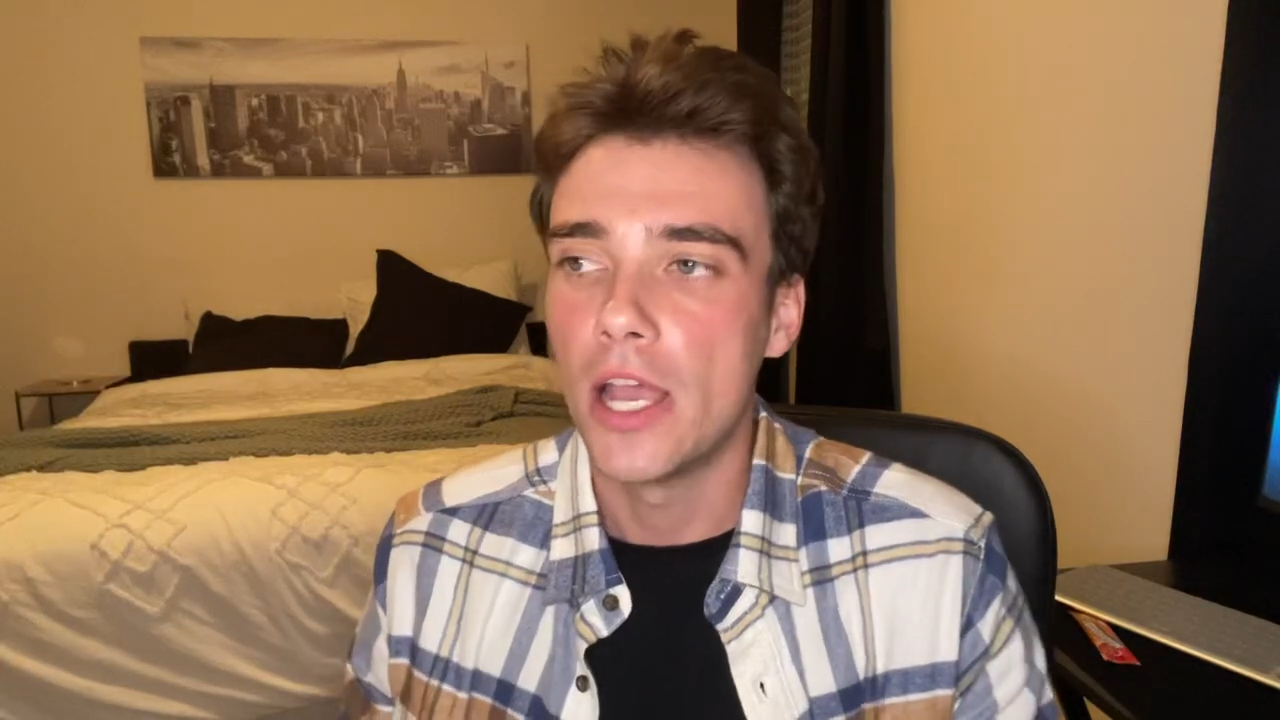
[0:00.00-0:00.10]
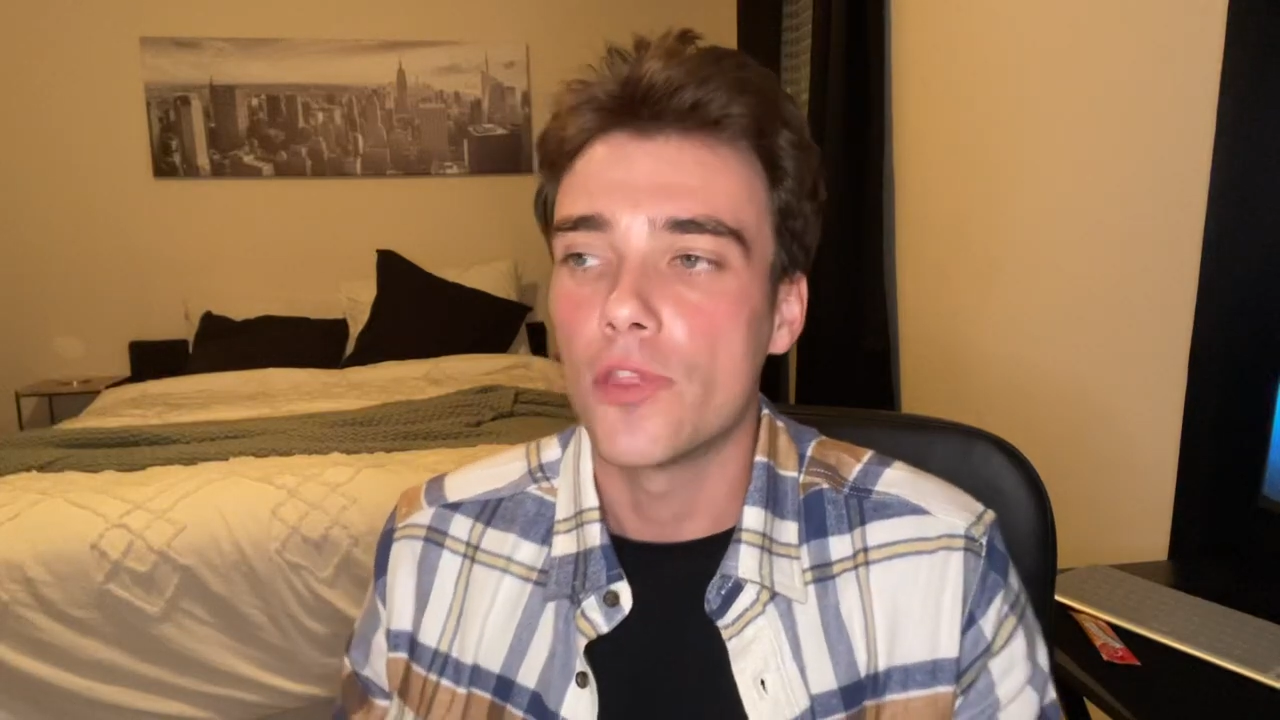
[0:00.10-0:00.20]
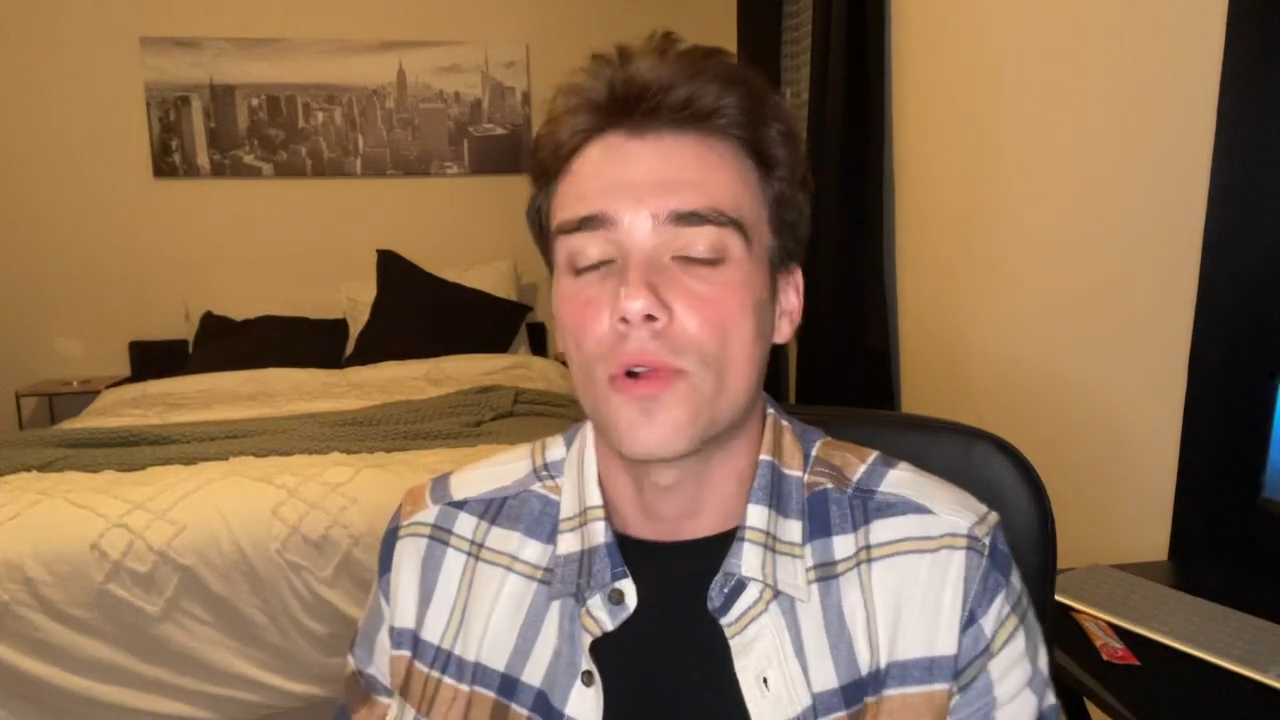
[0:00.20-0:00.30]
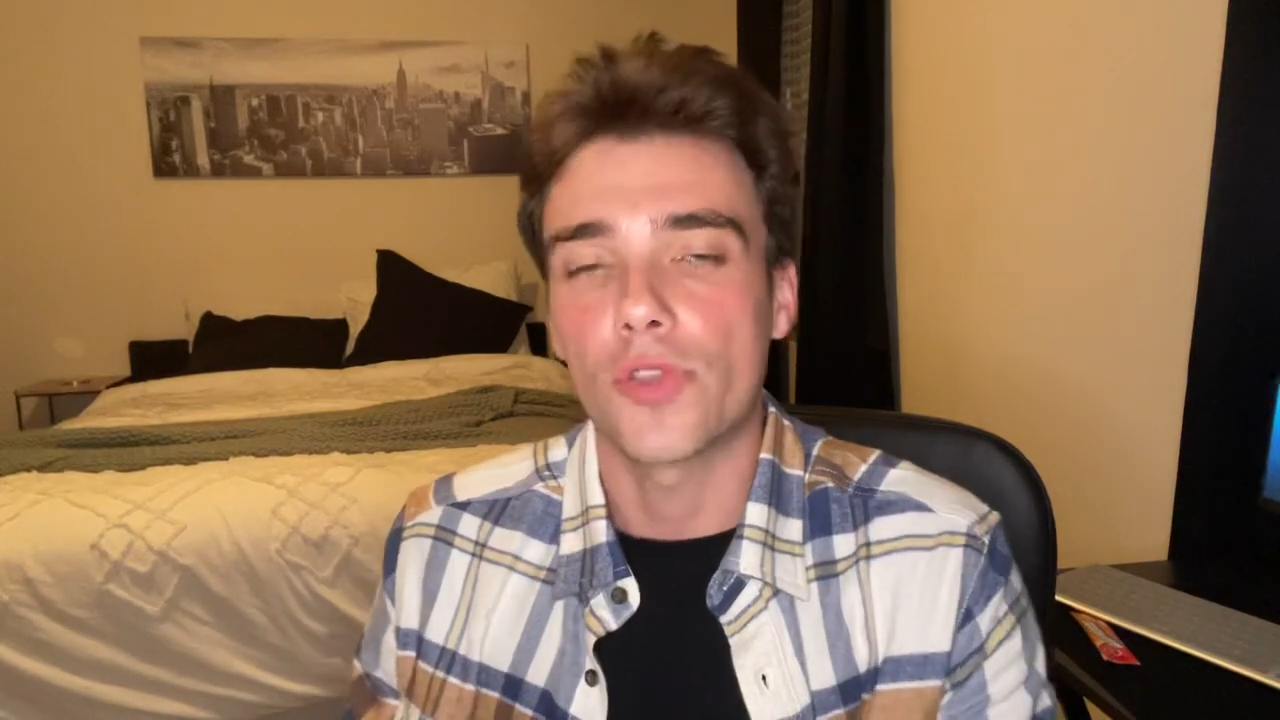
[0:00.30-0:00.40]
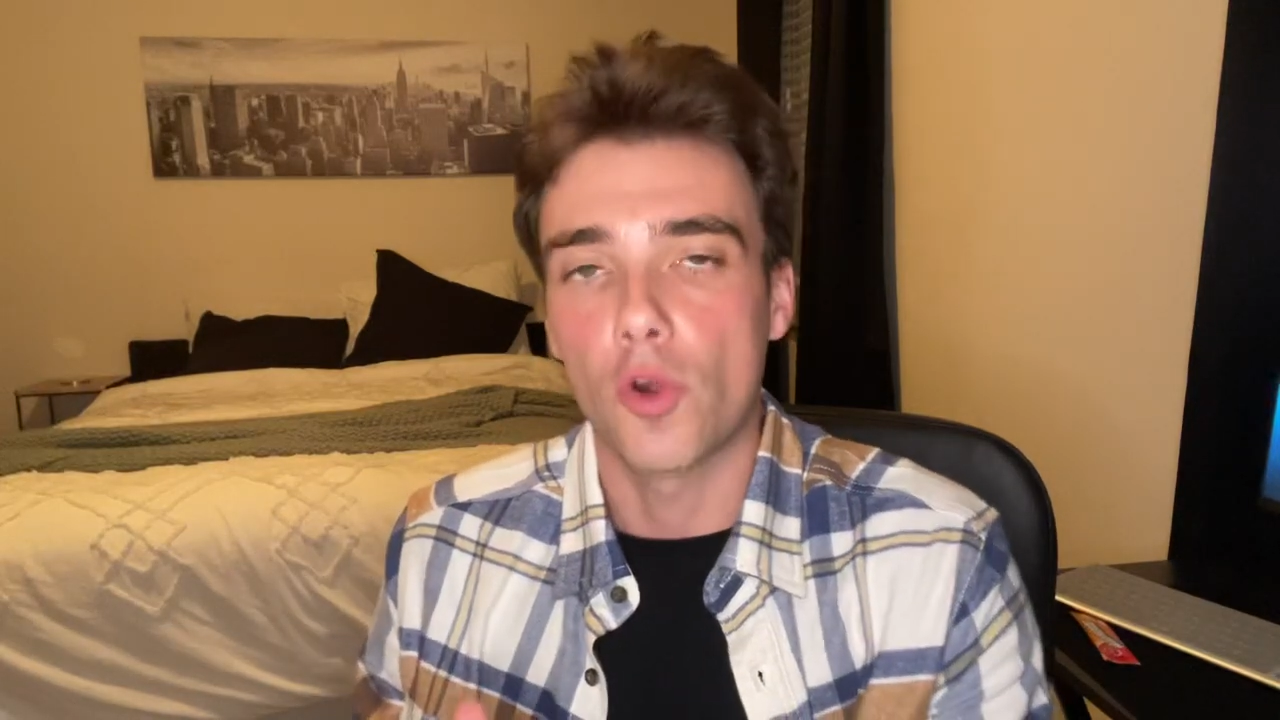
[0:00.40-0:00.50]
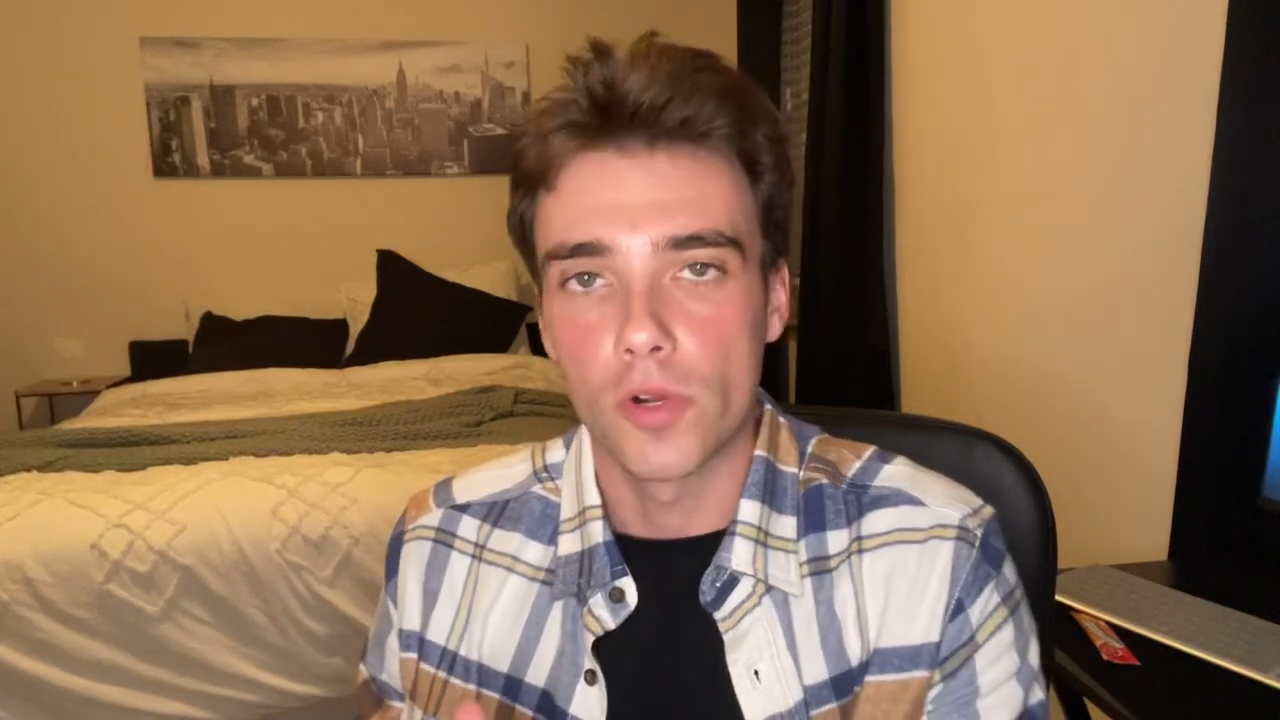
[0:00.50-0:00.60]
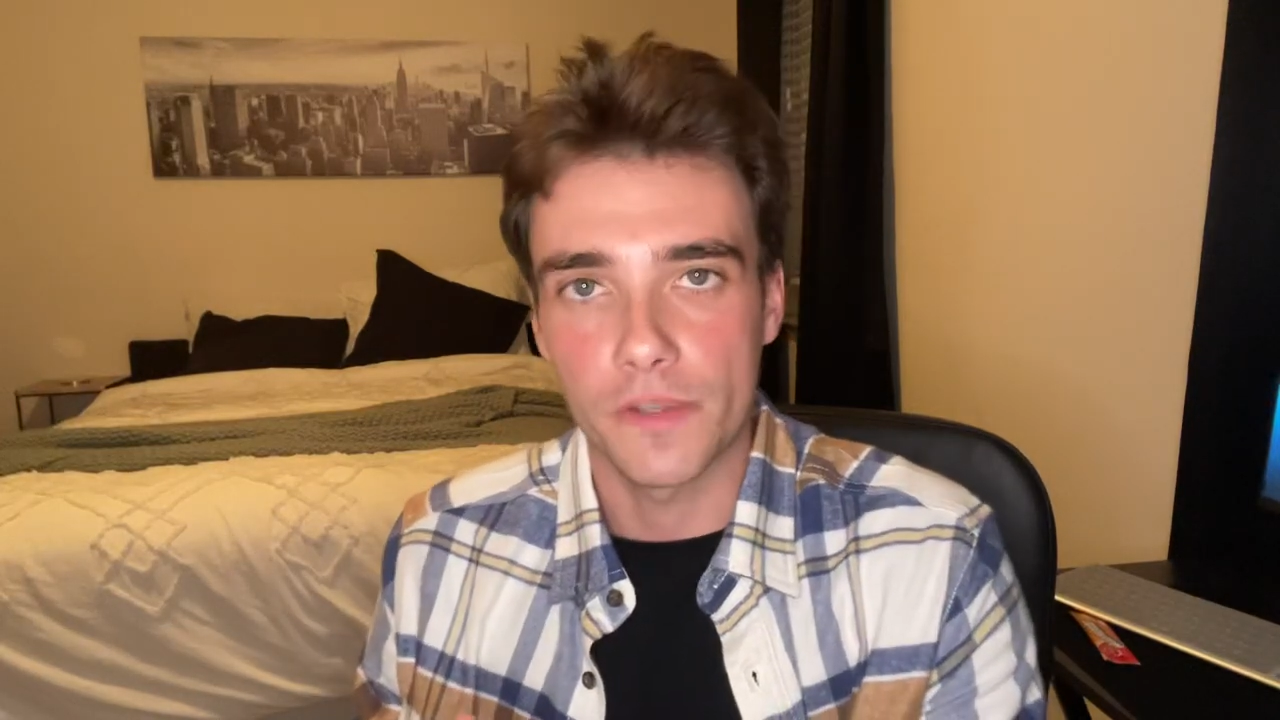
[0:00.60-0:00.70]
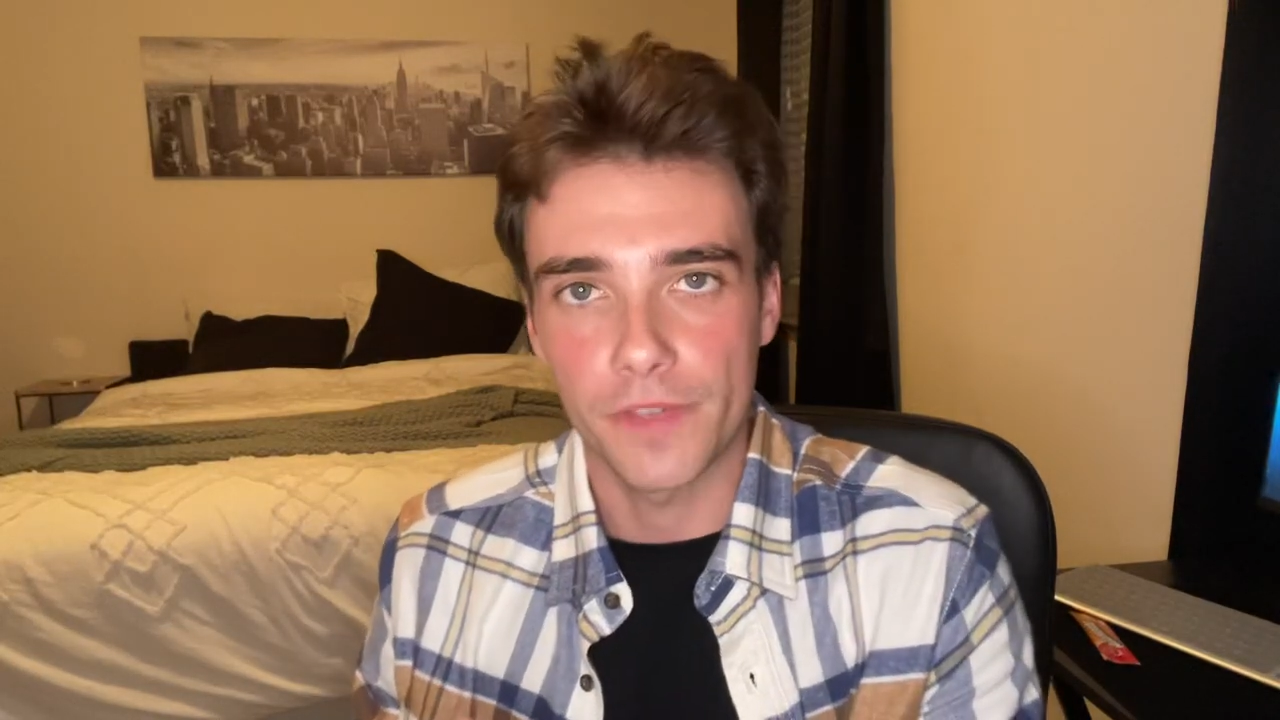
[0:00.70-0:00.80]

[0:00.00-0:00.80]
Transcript: throughout the course of